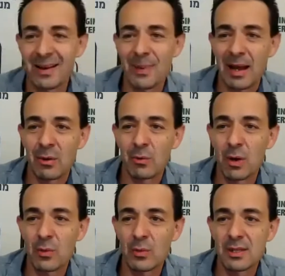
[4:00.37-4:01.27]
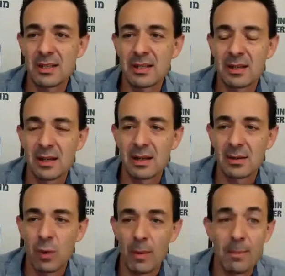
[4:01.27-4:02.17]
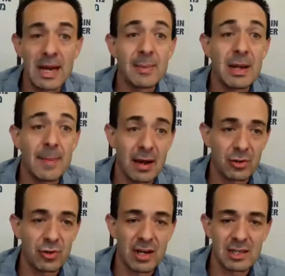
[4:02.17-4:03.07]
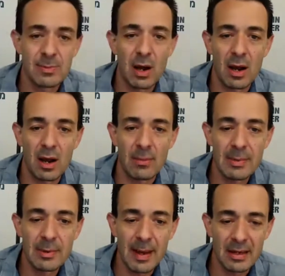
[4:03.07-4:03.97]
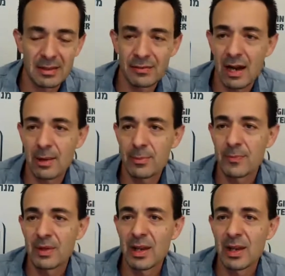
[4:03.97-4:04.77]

about what may be about to transpire, maybe about to develop.